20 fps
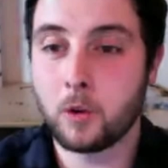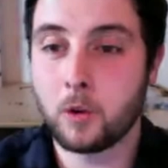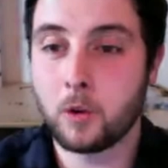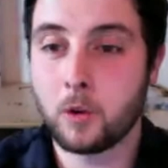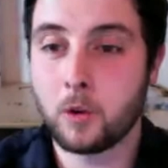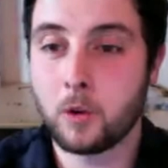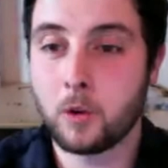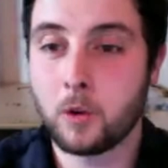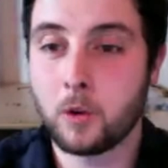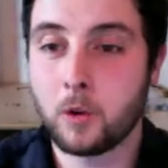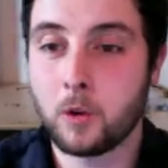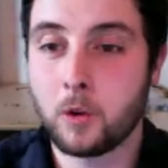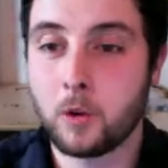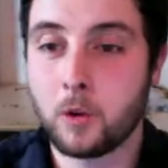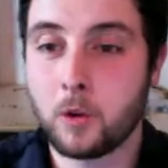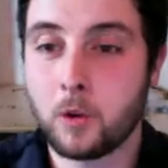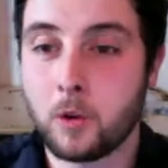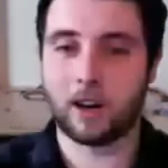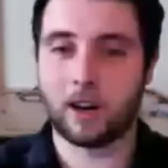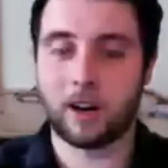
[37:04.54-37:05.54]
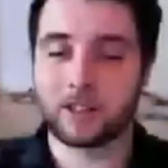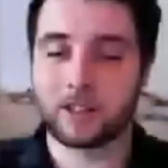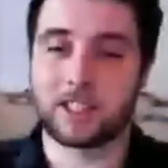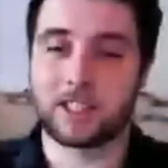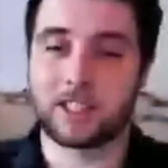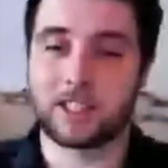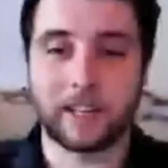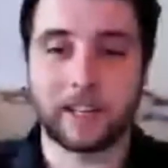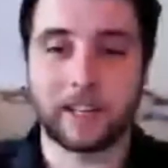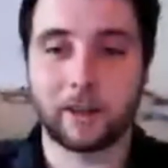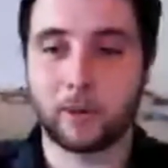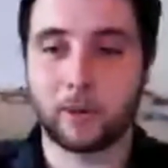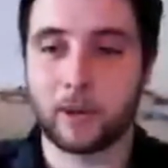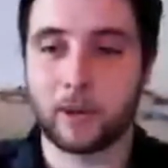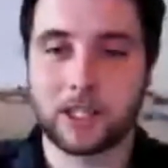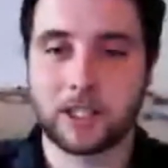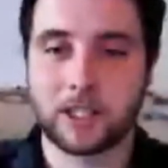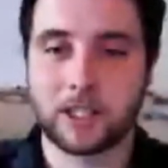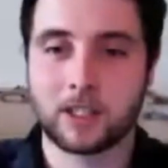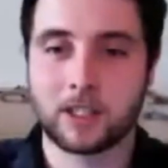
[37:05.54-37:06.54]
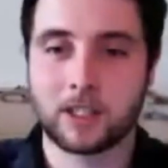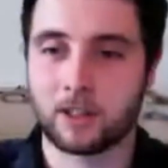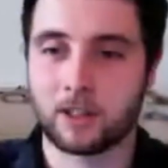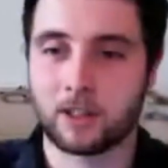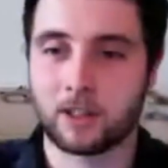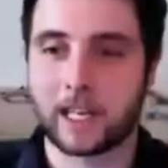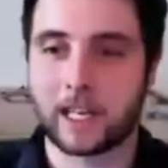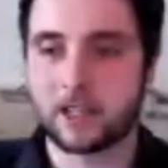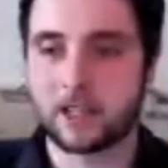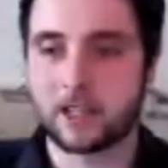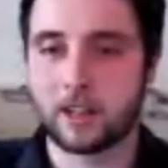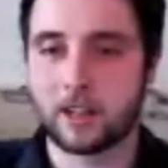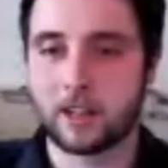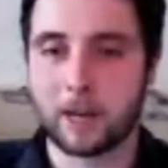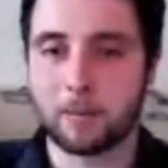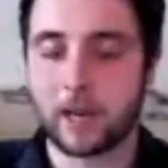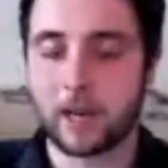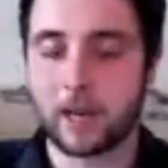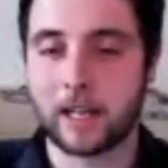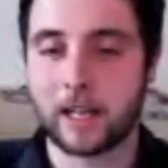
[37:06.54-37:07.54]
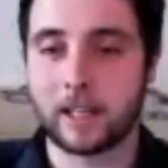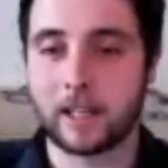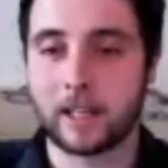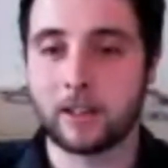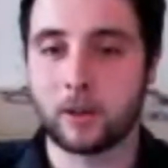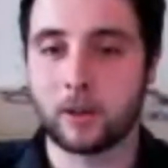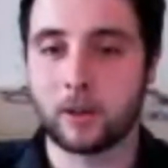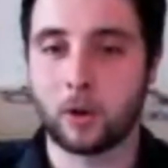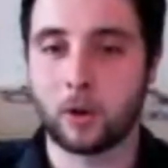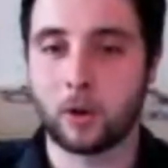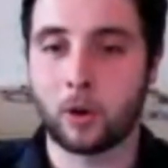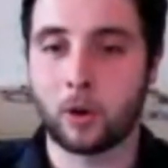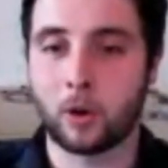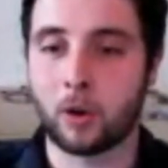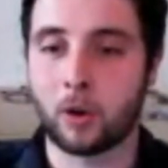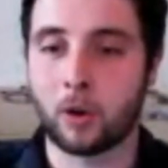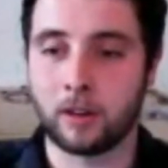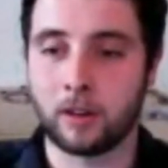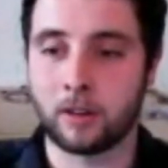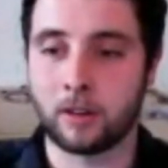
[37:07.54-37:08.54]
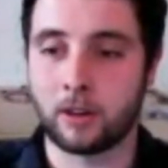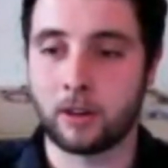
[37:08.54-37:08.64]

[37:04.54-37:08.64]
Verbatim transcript: welcome to ask us any questions on the Kickstarter campaign or on,